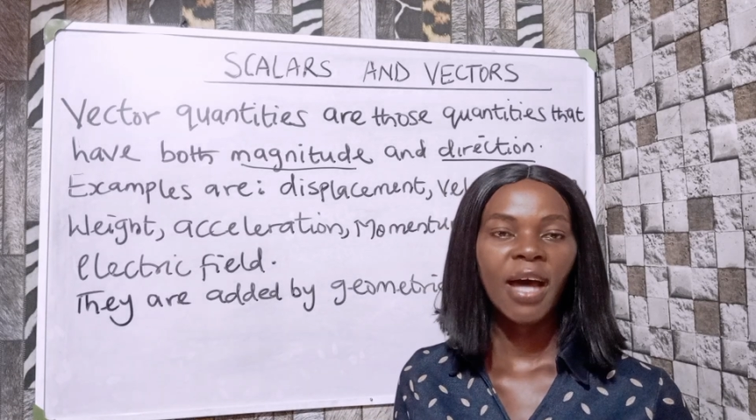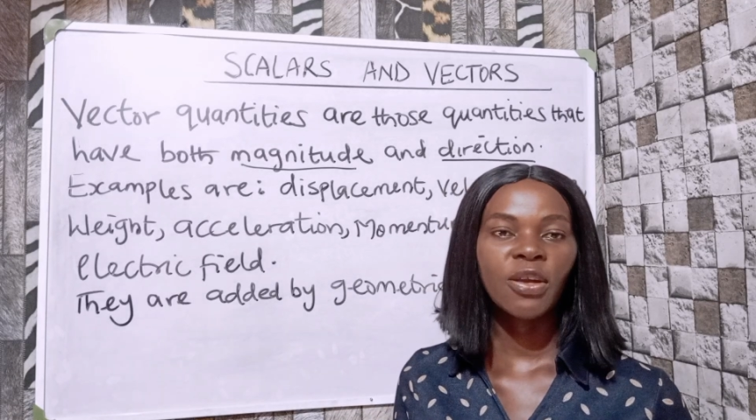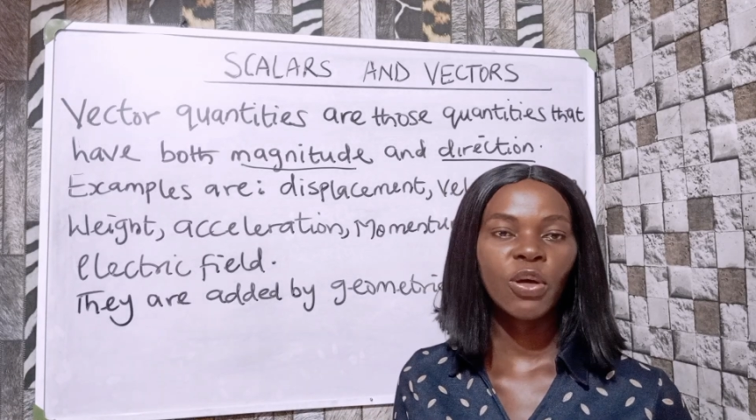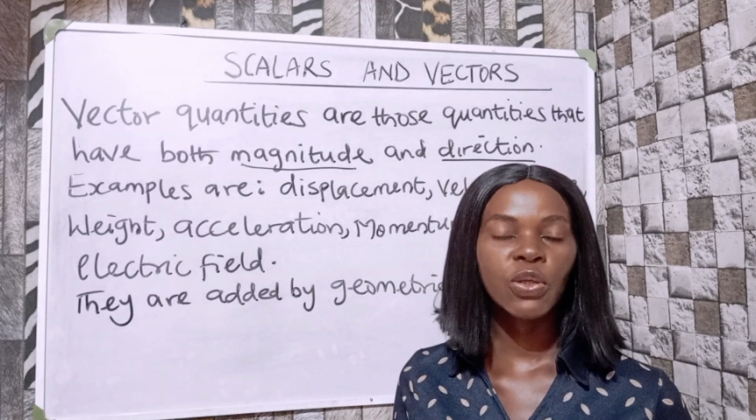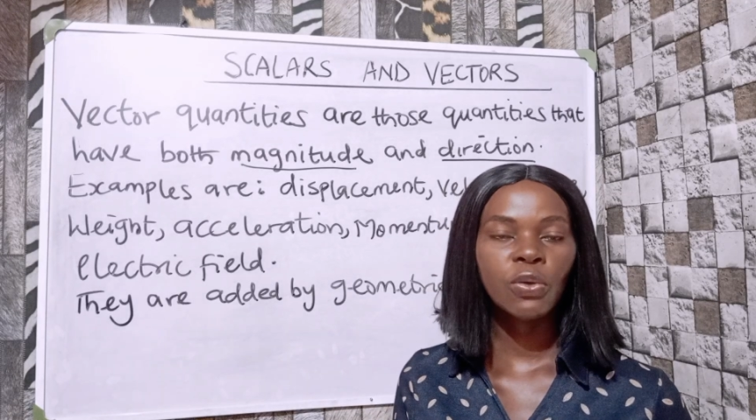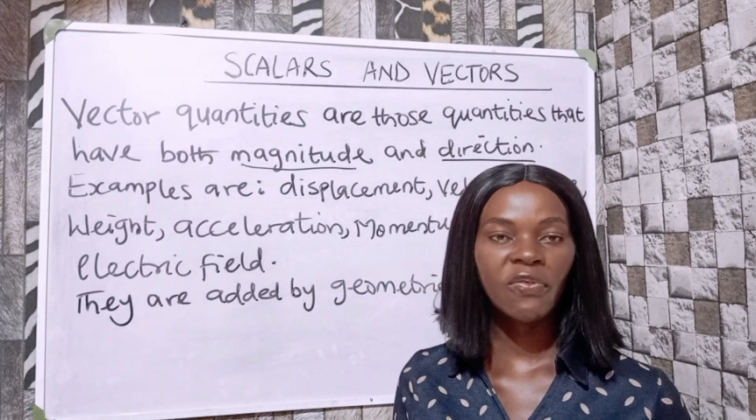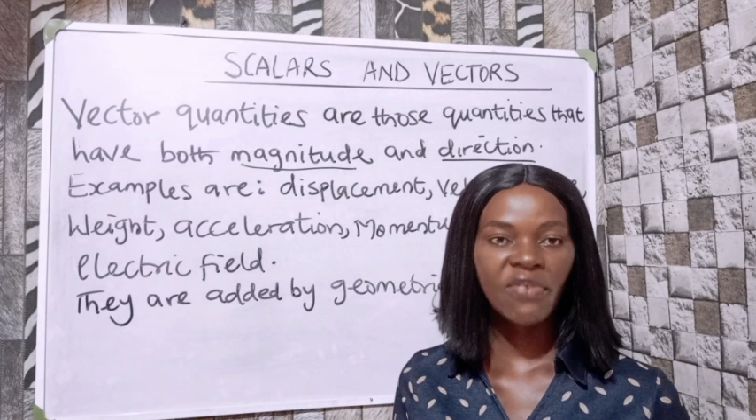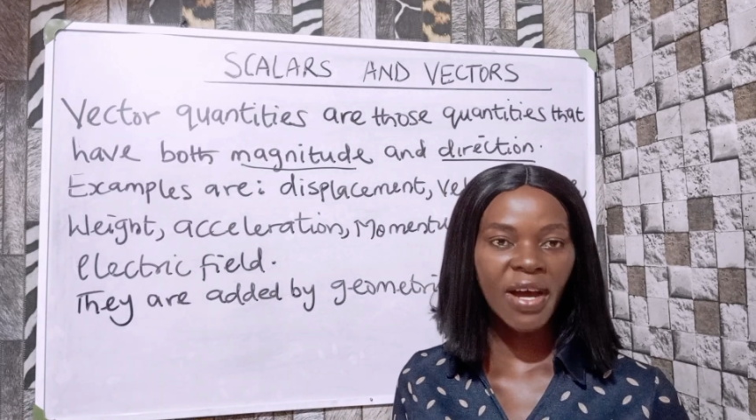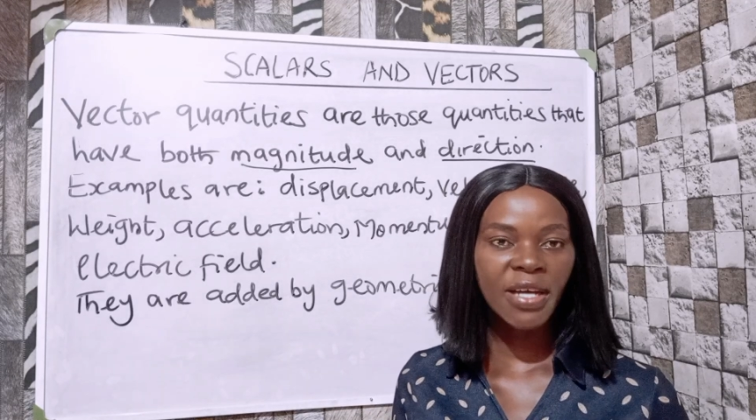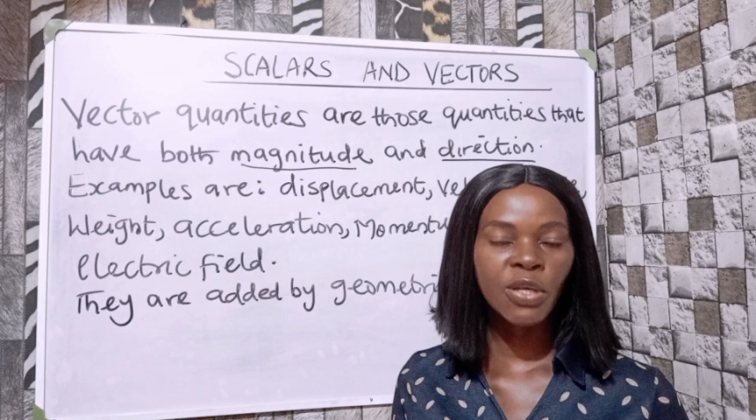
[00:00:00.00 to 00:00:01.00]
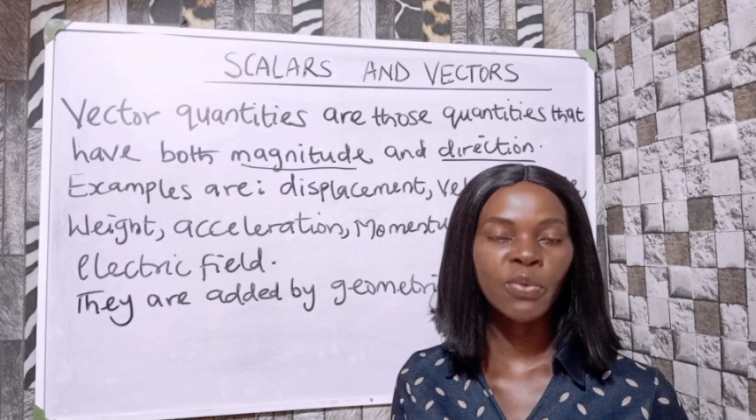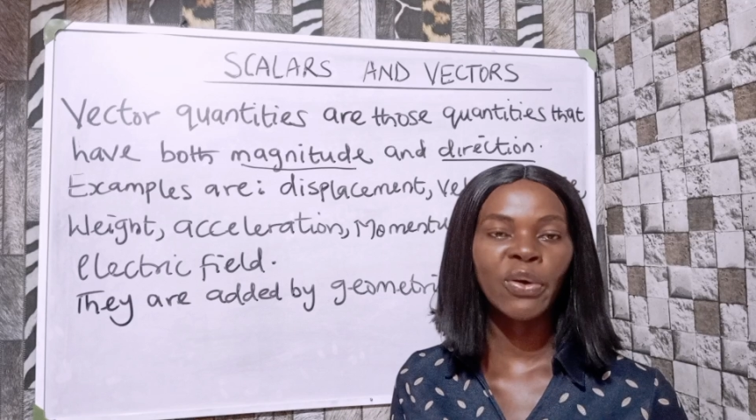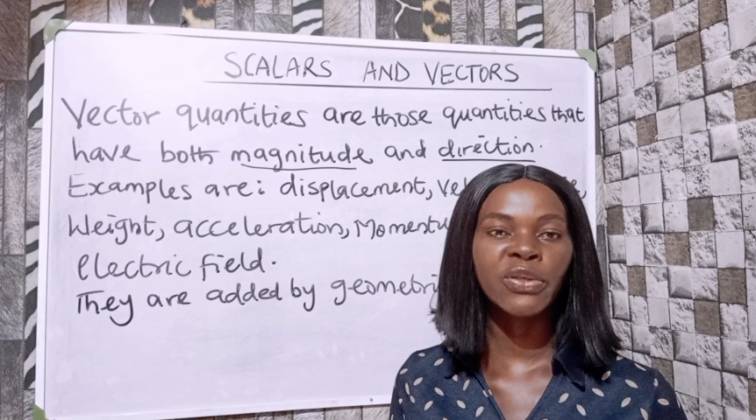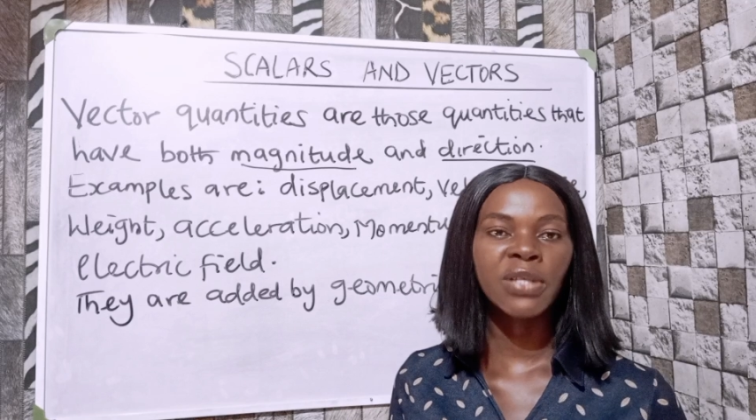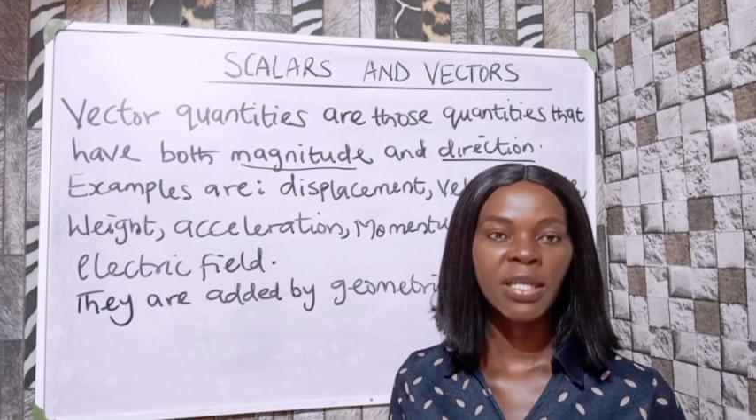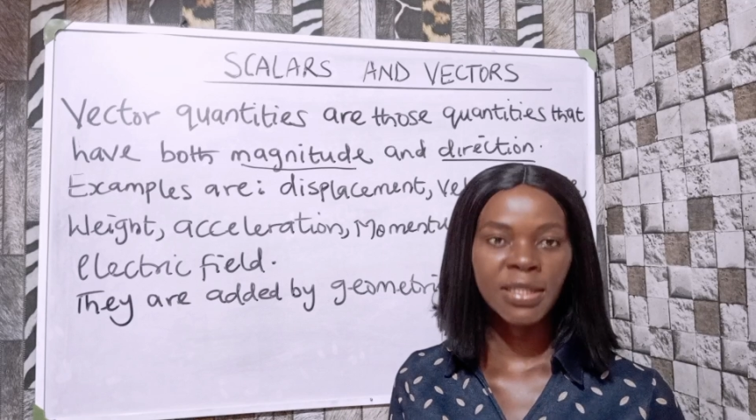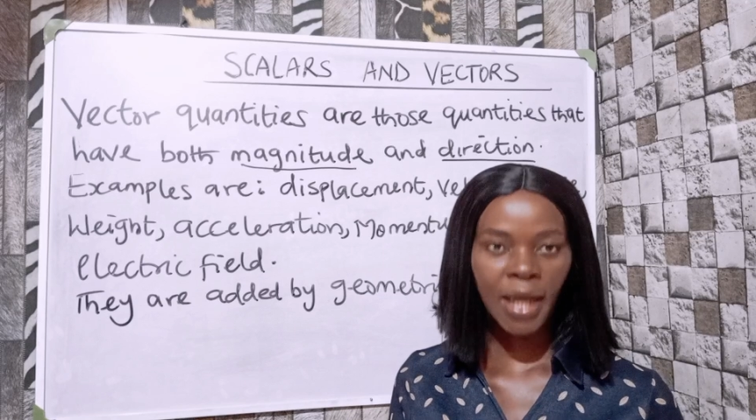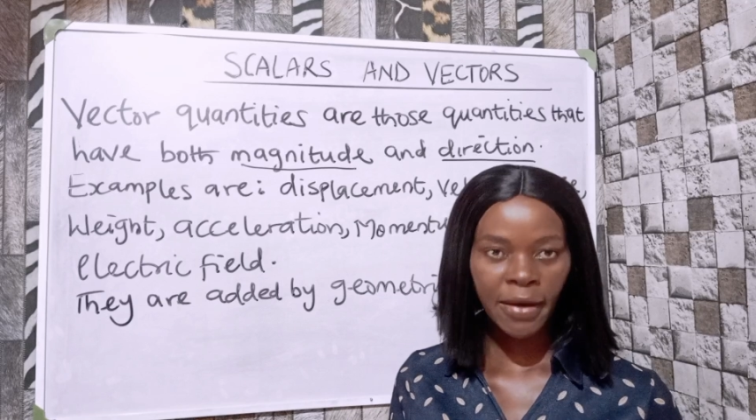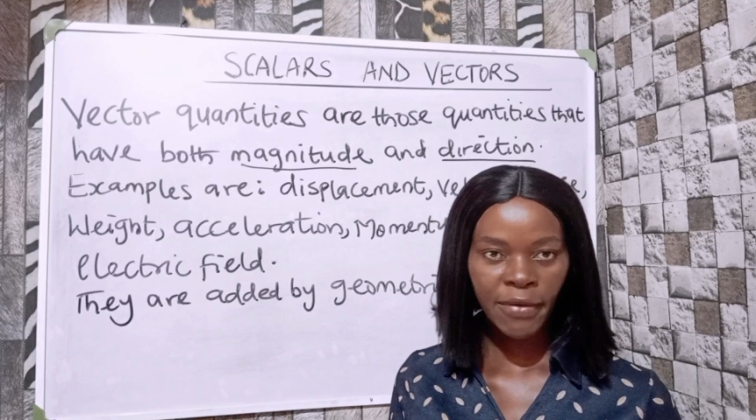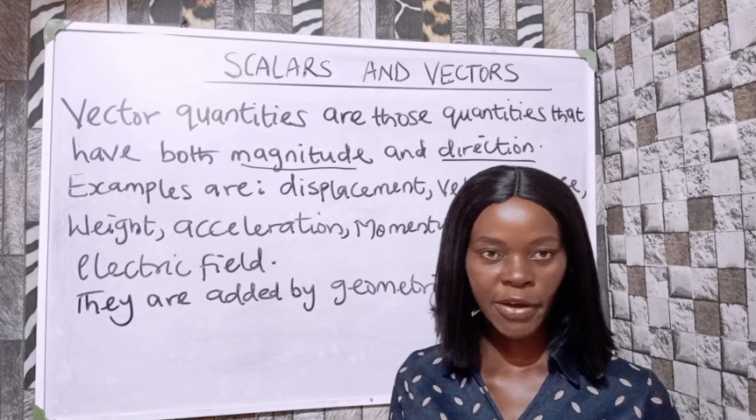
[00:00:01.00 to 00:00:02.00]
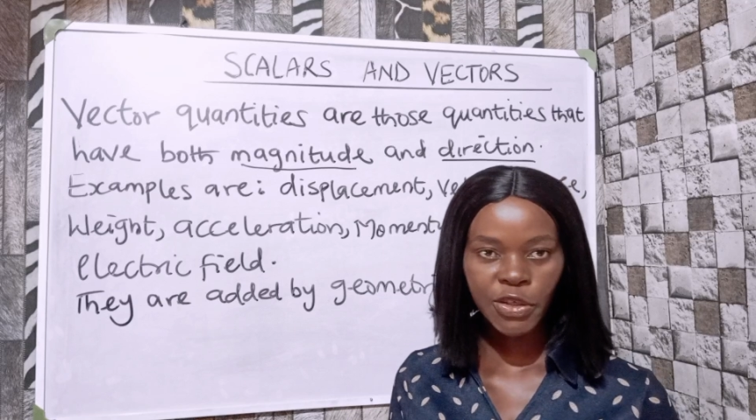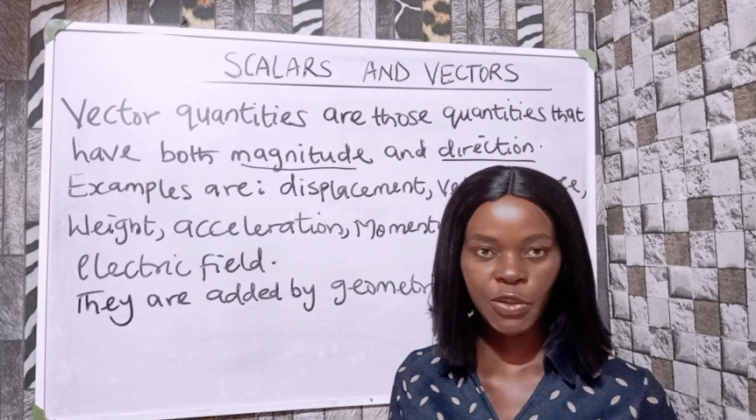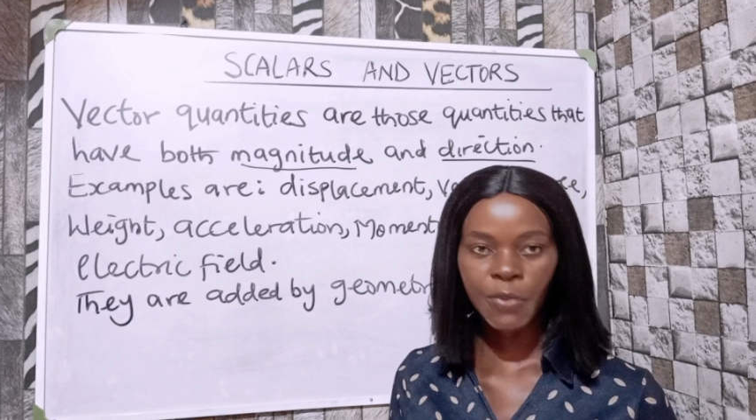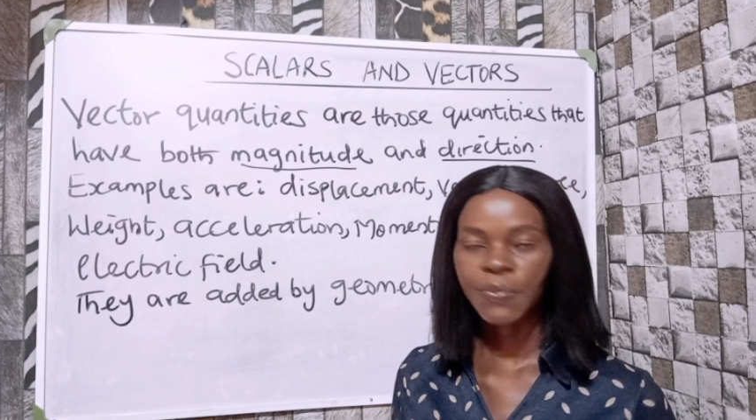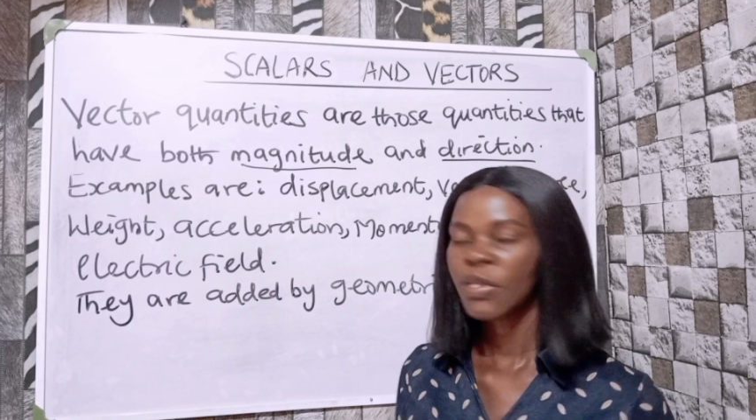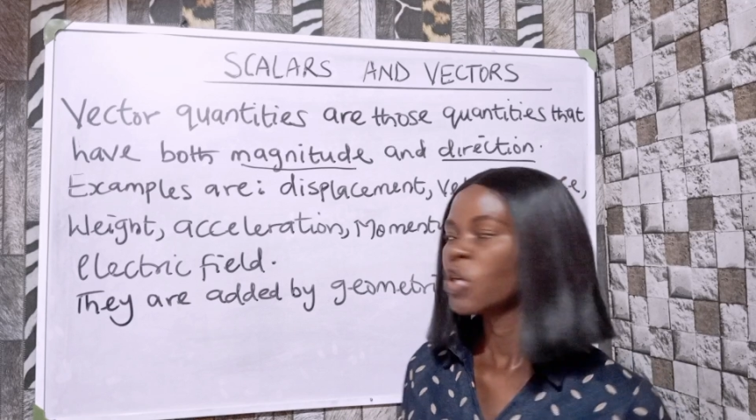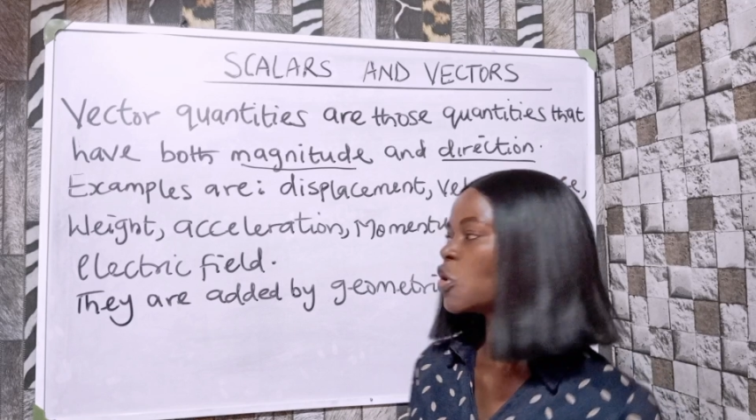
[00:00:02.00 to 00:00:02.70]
and also find the what? Direction.